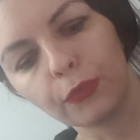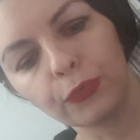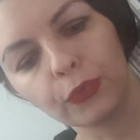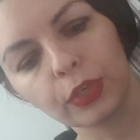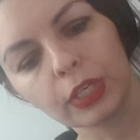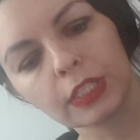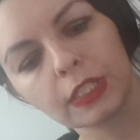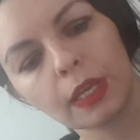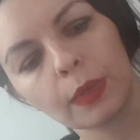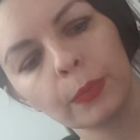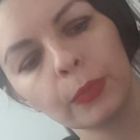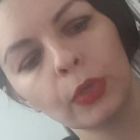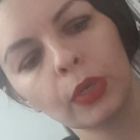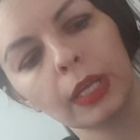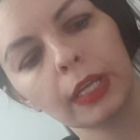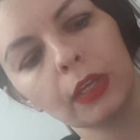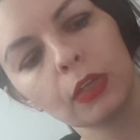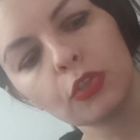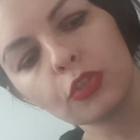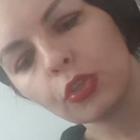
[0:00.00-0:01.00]
For
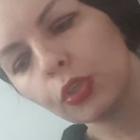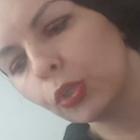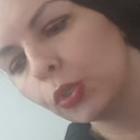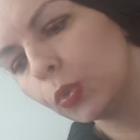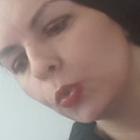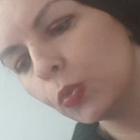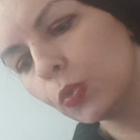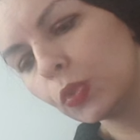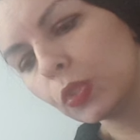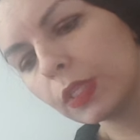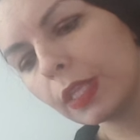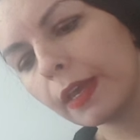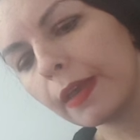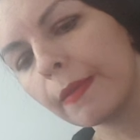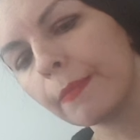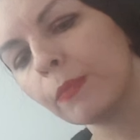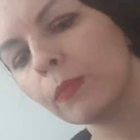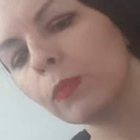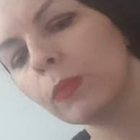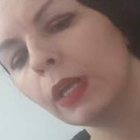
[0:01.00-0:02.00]
example, I also used
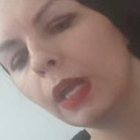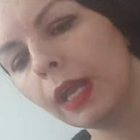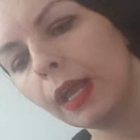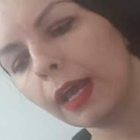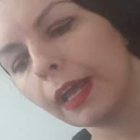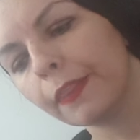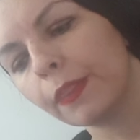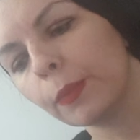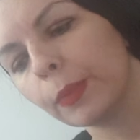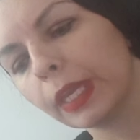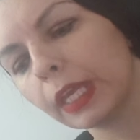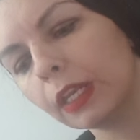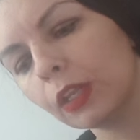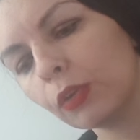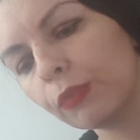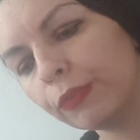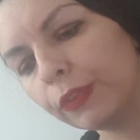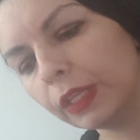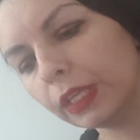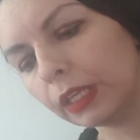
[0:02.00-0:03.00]
them at the beginning
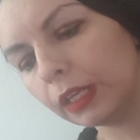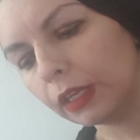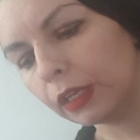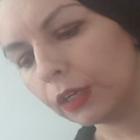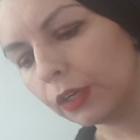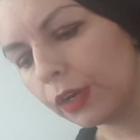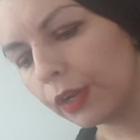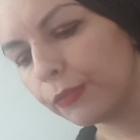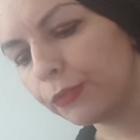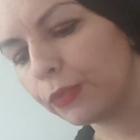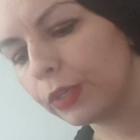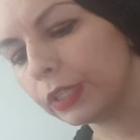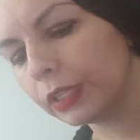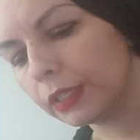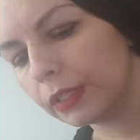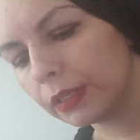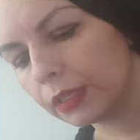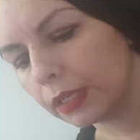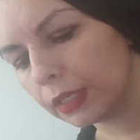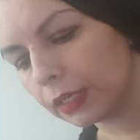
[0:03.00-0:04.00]
of the year. I've
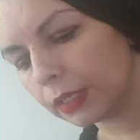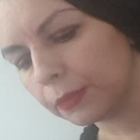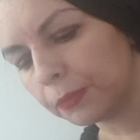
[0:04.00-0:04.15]
written